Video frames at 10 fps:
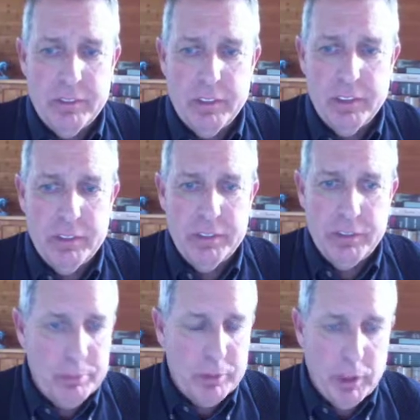if
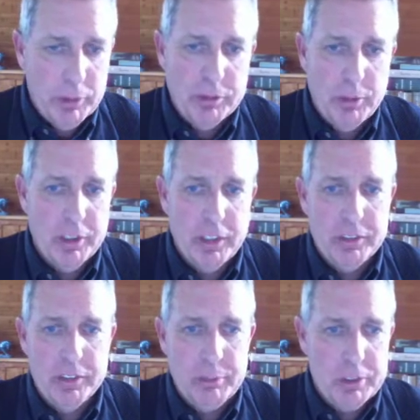you're coming from
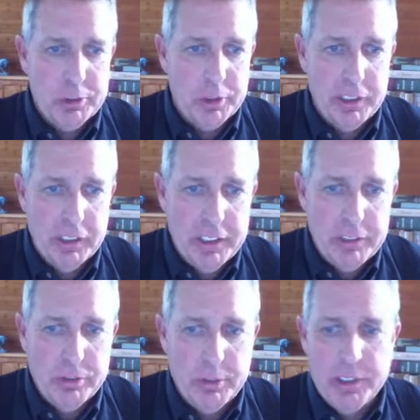
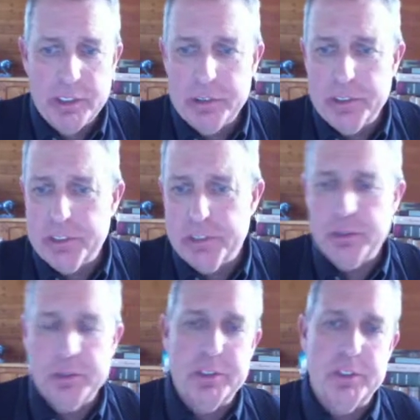matriculating from another
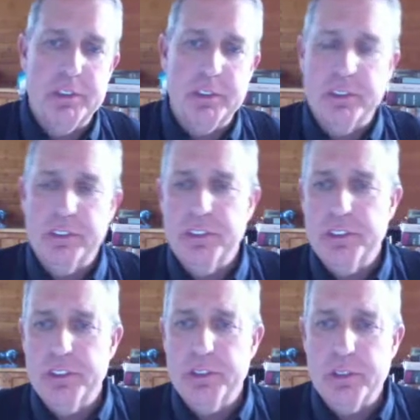institution, you
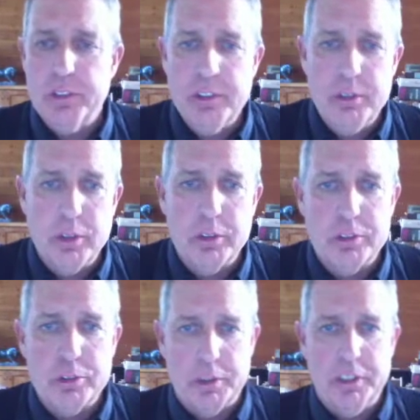know the
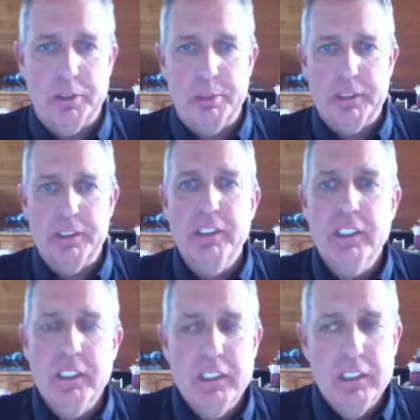drill, but
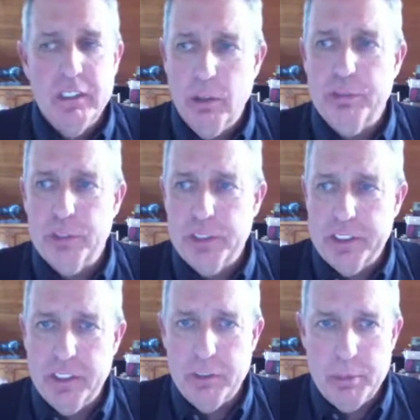
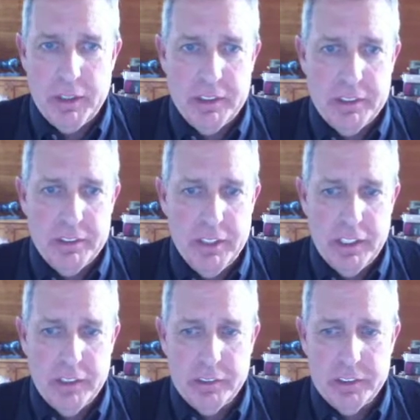hopefully everybody can
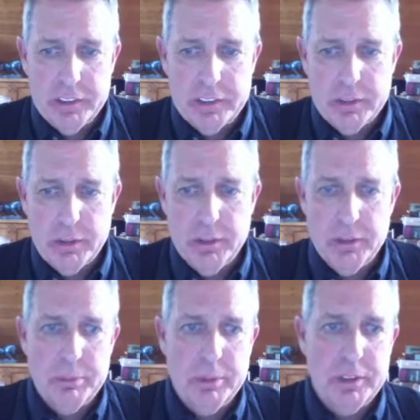handle this
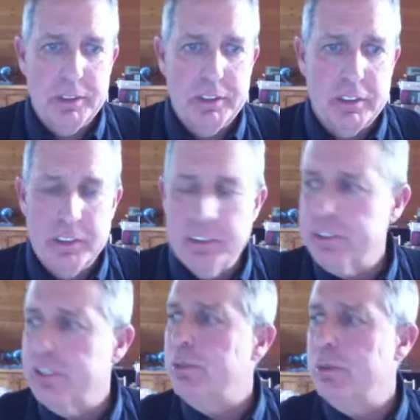pretty easily. This
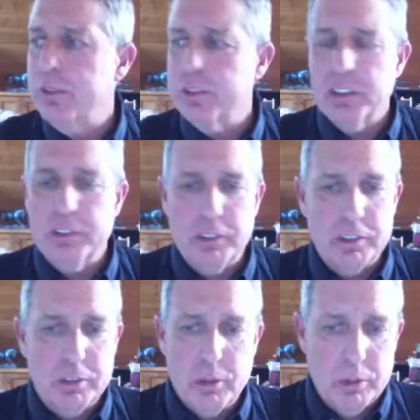is a 200 level
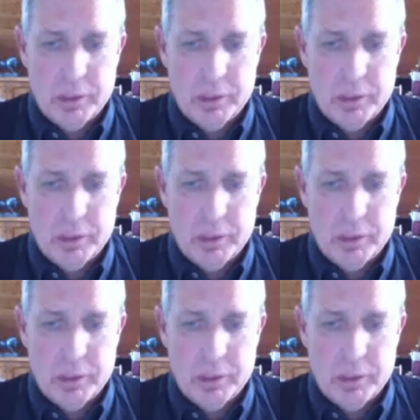course,